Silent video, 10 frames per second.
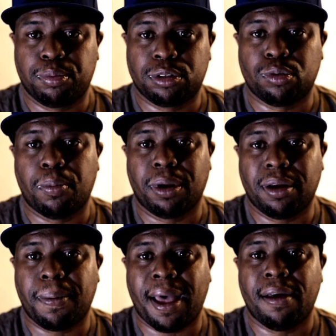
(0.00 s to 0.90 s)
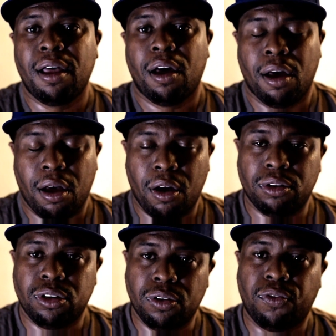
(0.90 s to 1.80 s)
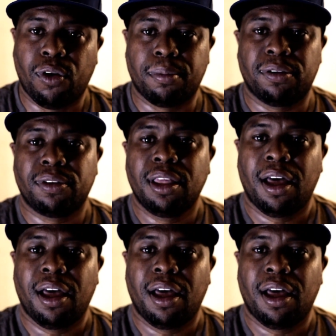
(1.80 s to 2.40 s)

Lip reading: which will bring about a whole new form